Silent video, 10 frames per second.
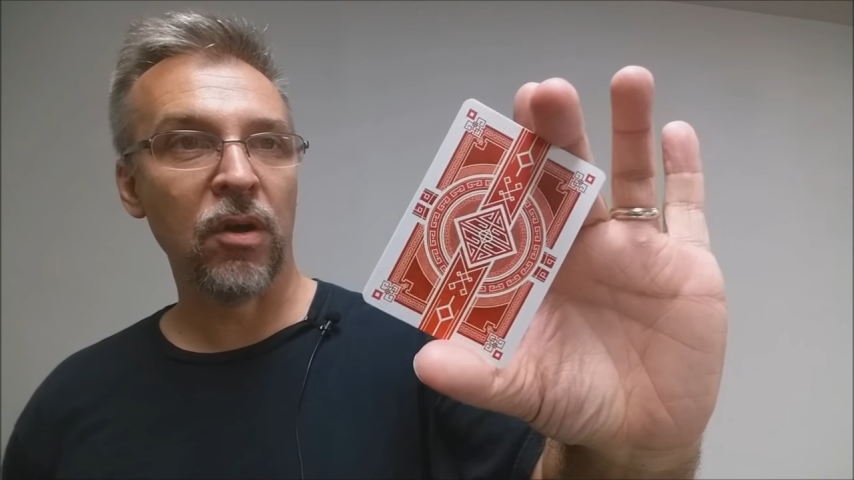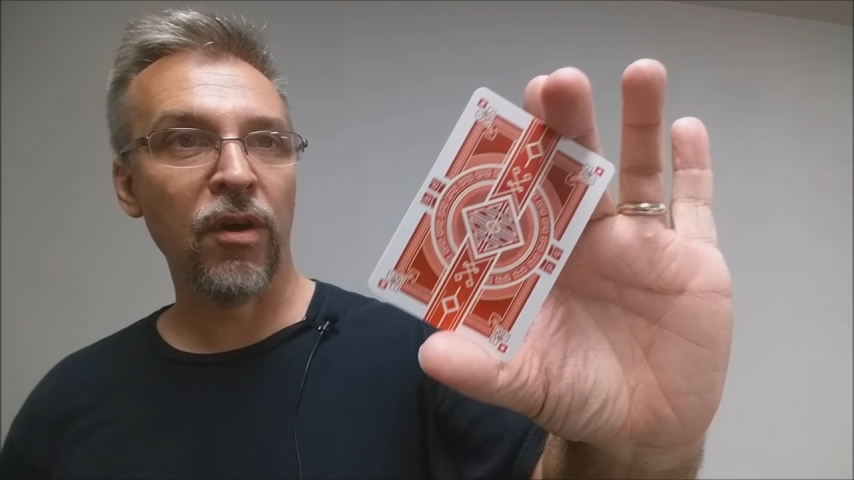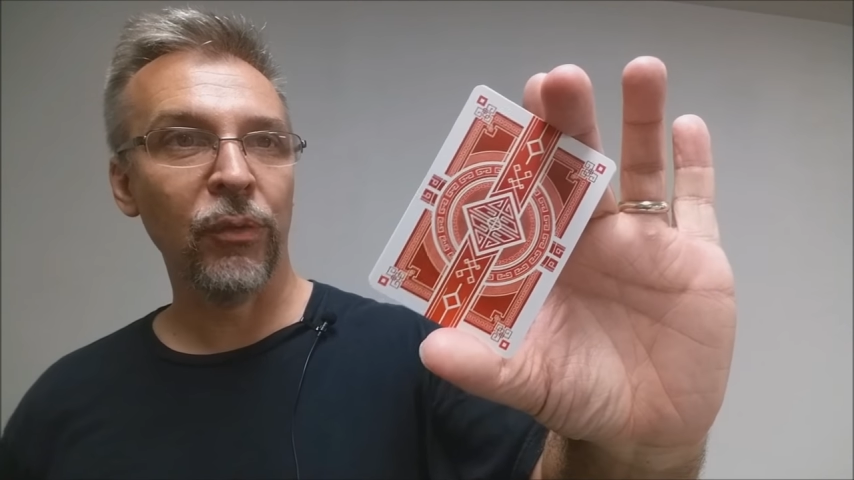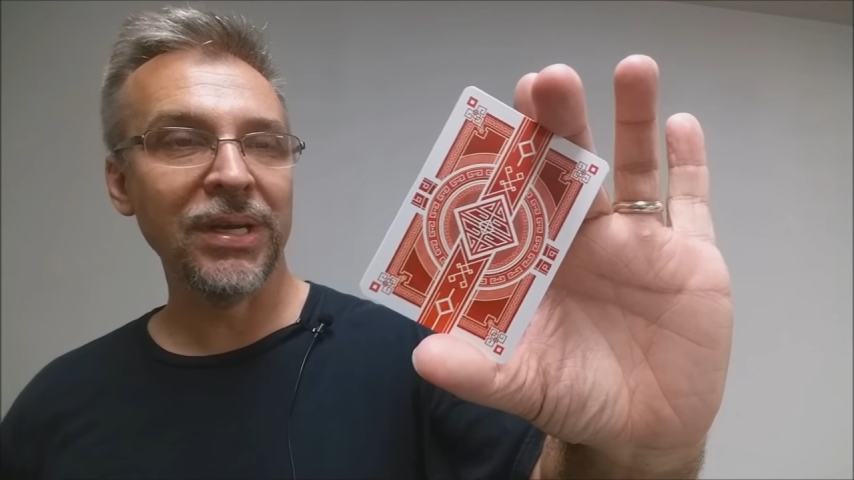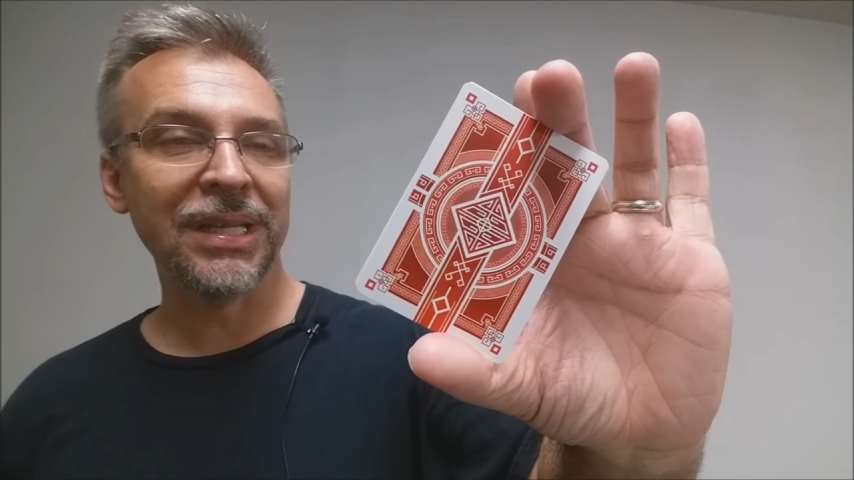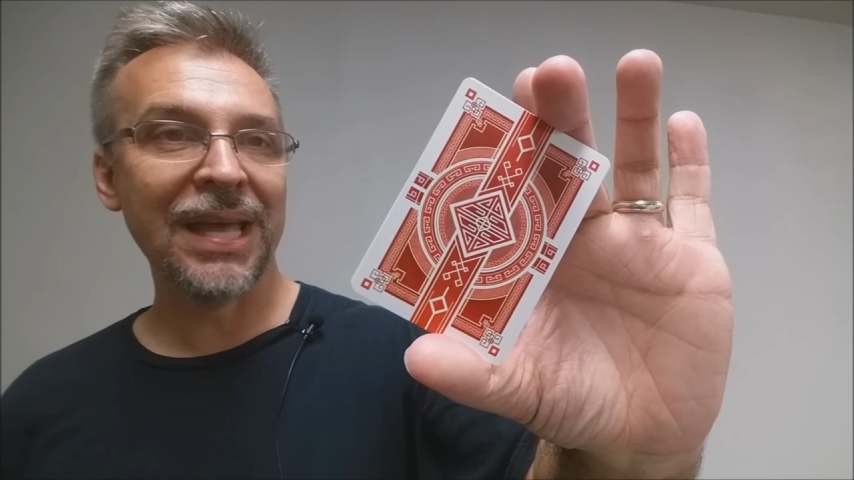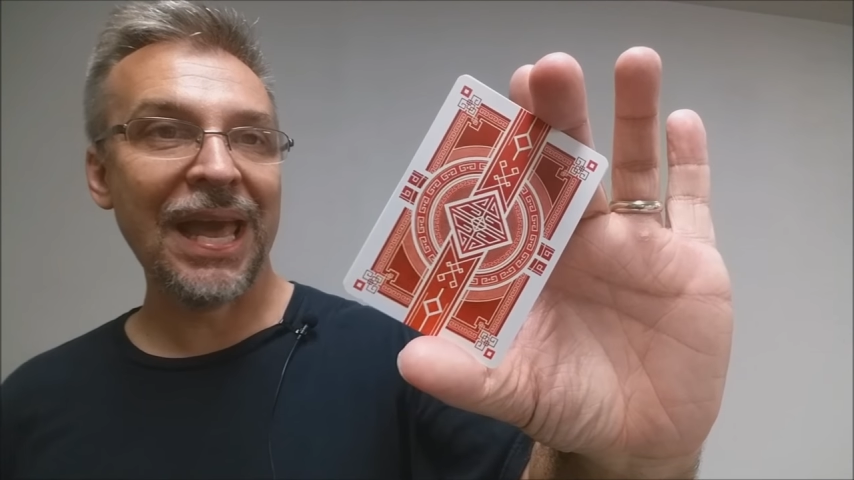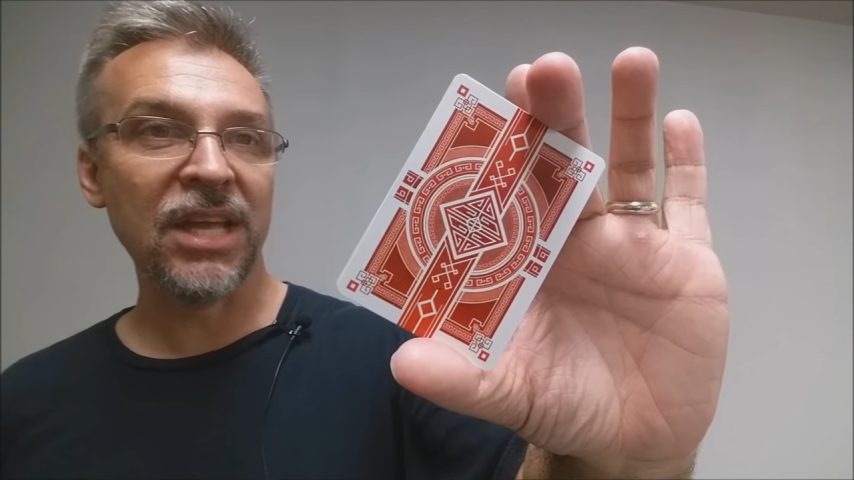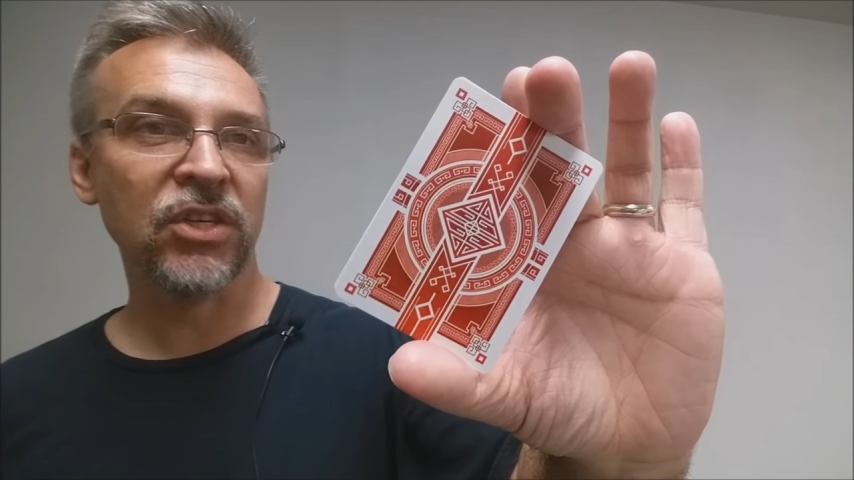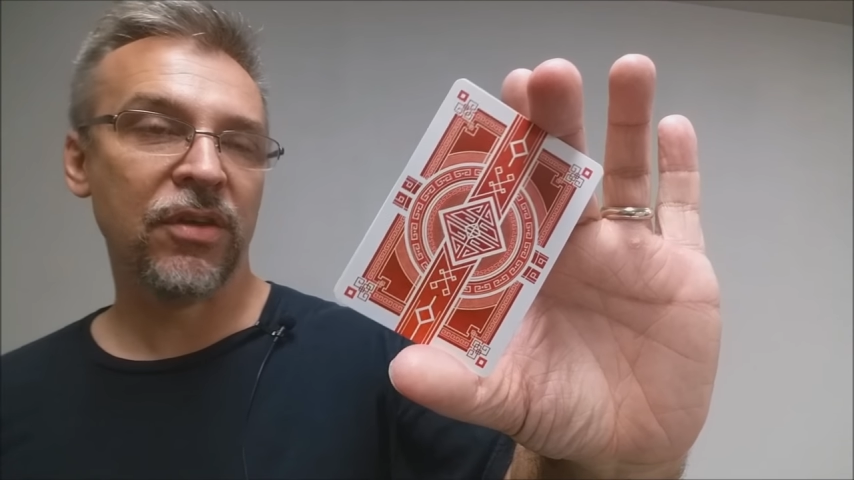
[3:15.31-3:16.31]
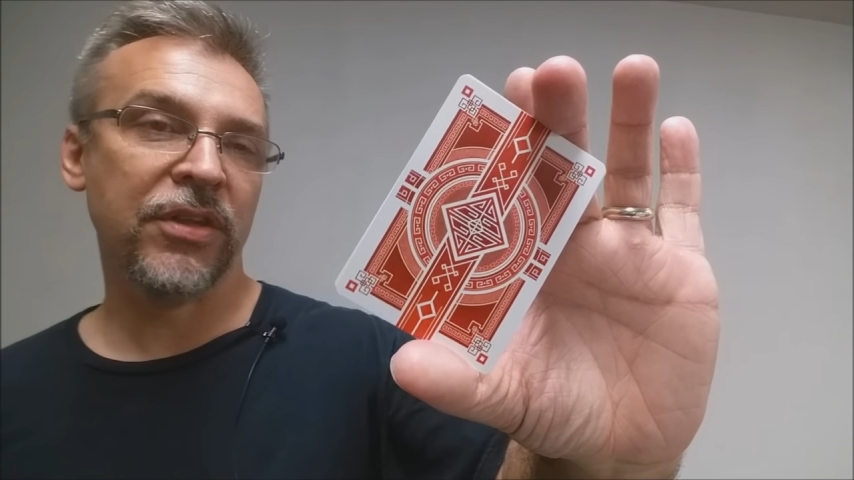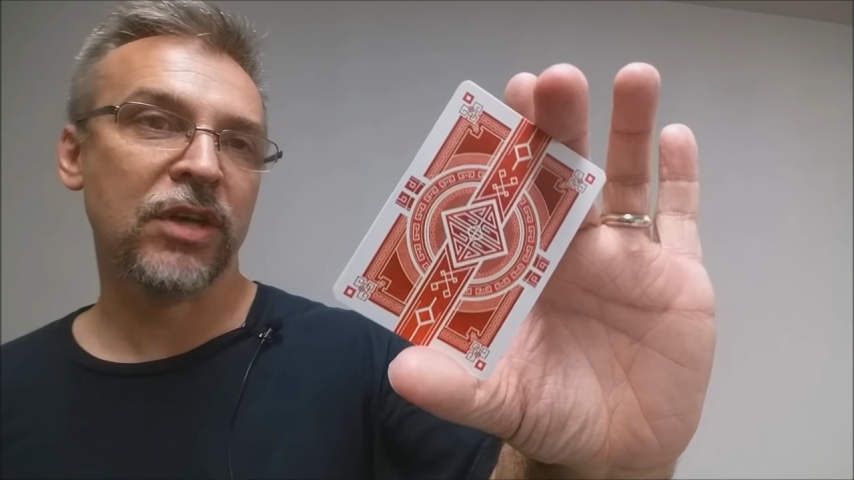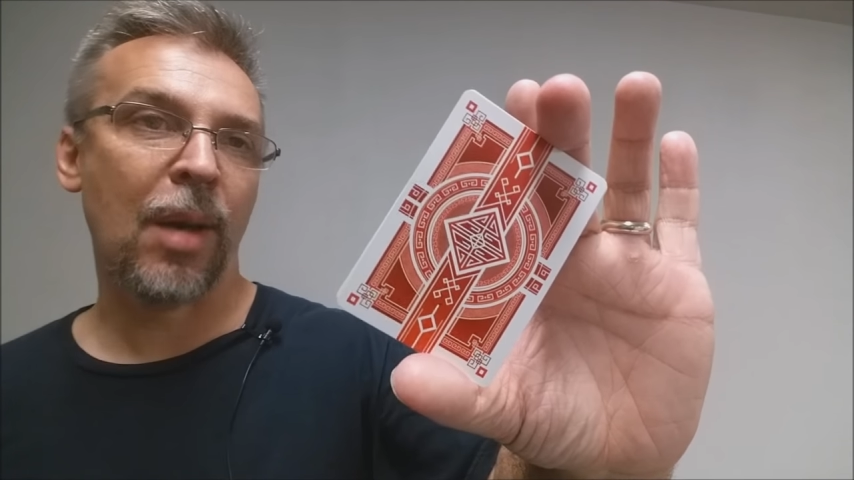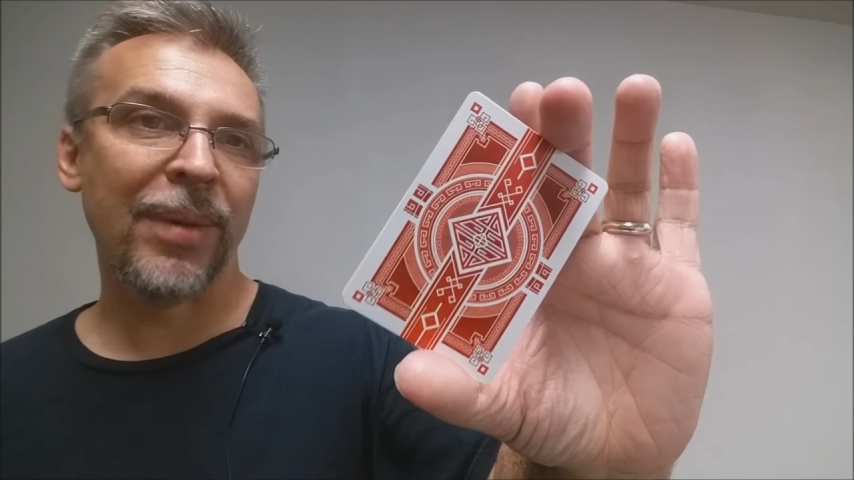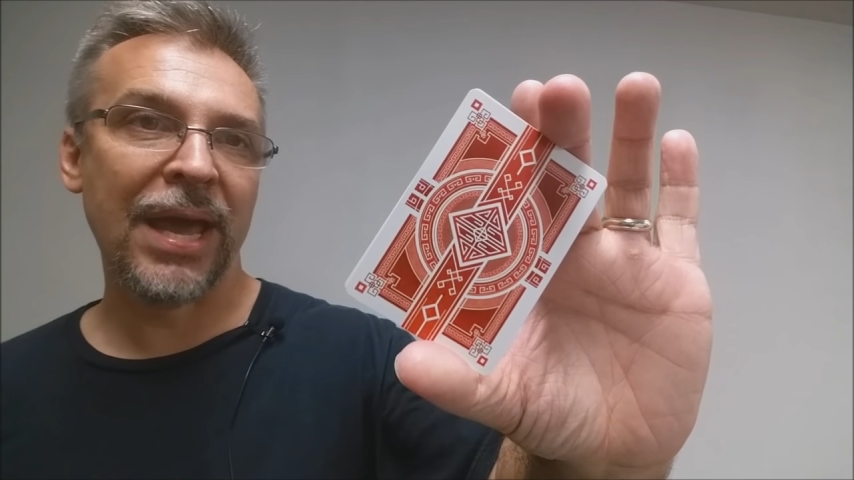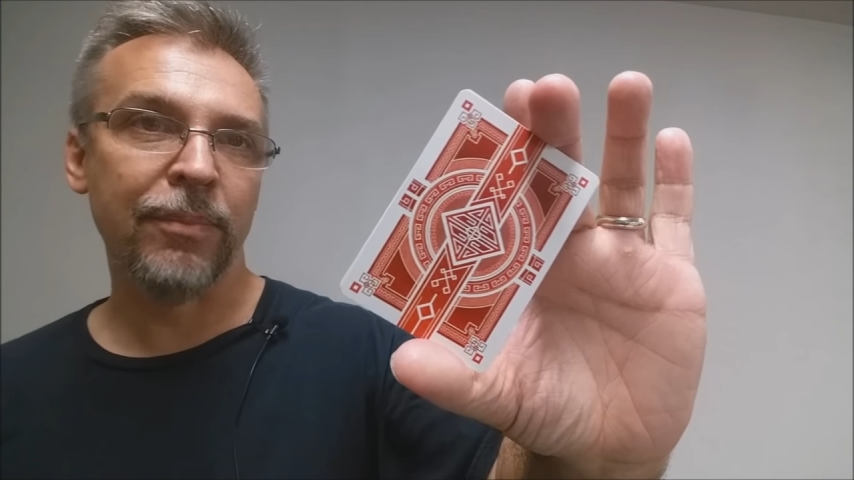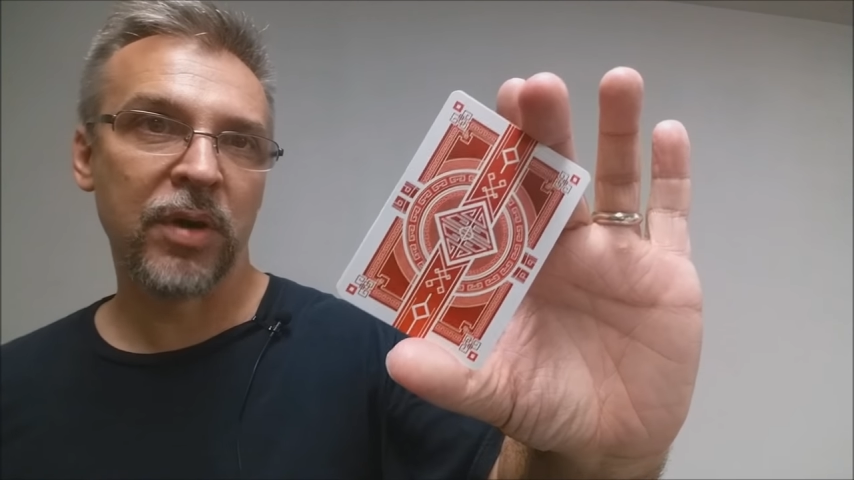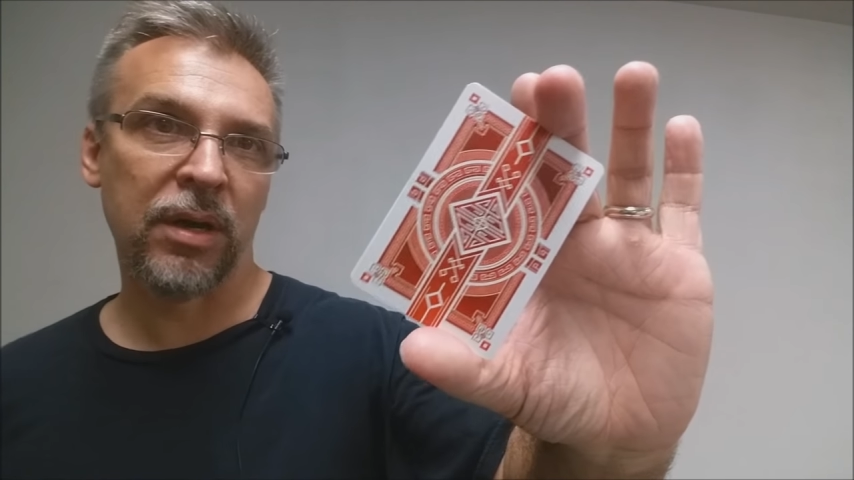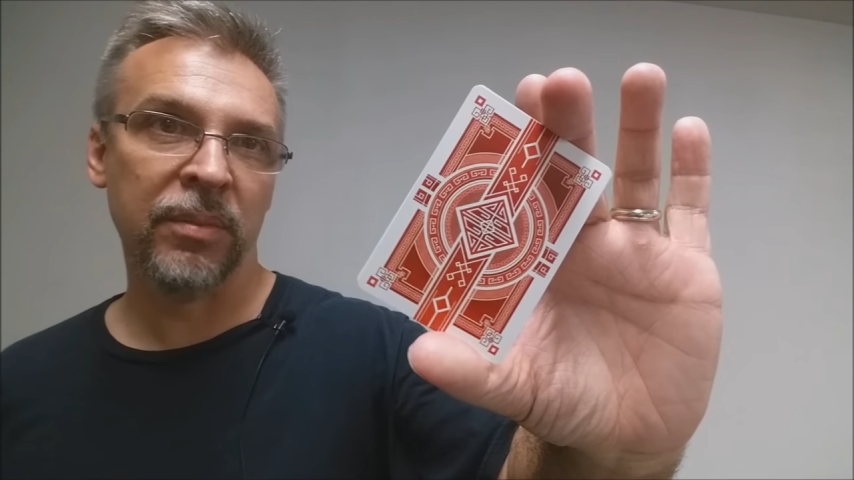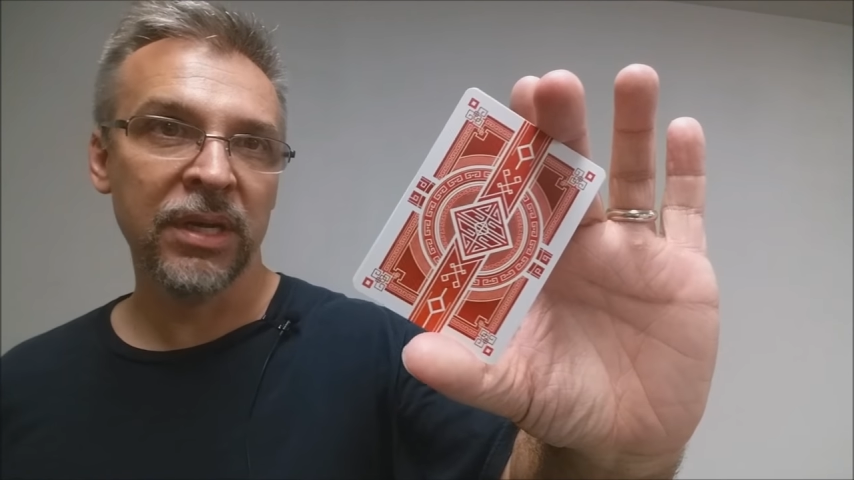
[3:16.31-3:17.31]
all the way to the edge on the top and
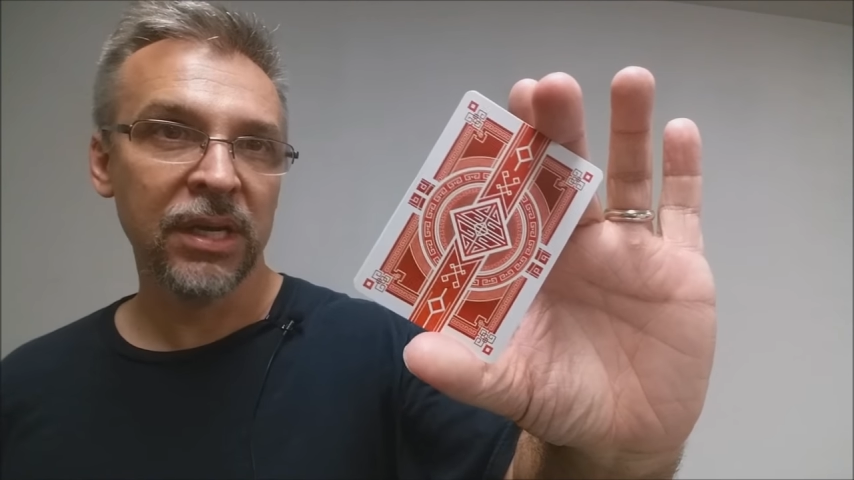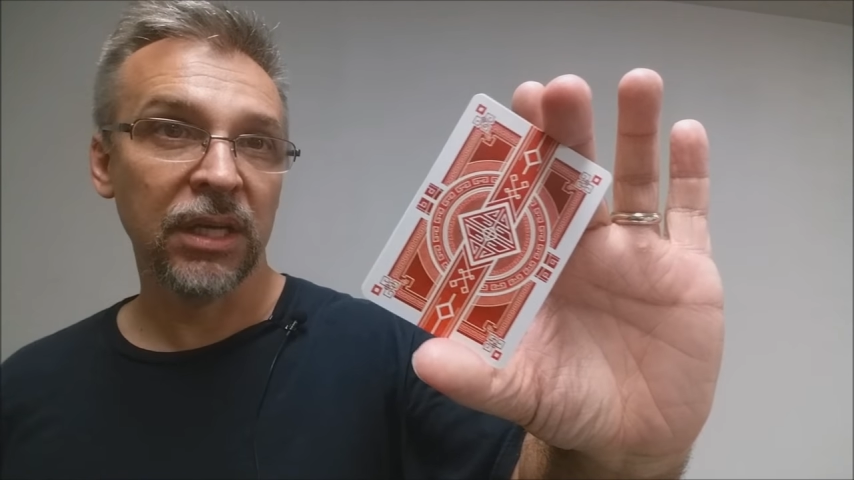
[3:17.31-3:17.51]
bottom,